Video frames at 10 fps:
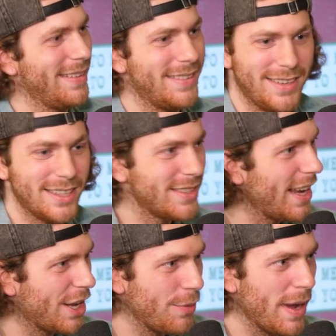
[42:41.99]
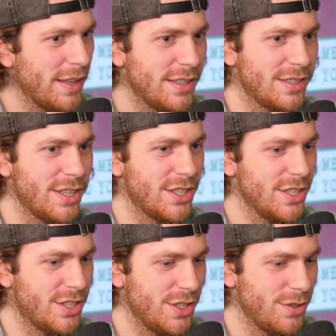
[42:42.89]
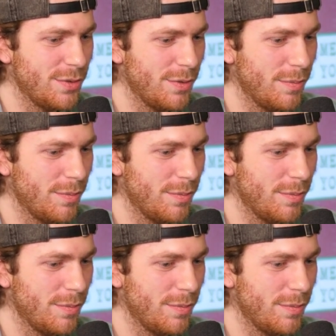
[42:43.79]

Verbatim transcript: just like you made the decision to